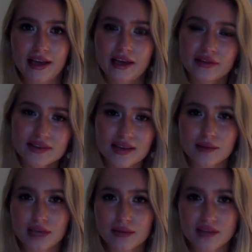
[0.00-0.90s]
Even
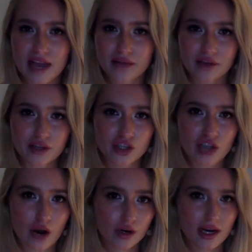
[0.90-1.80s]
sometimes after the
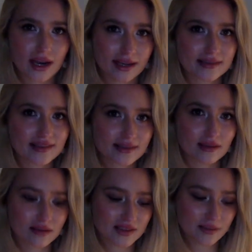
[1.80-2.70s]
shower, I can
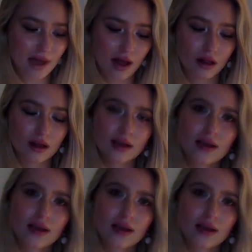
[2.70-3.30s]
still smell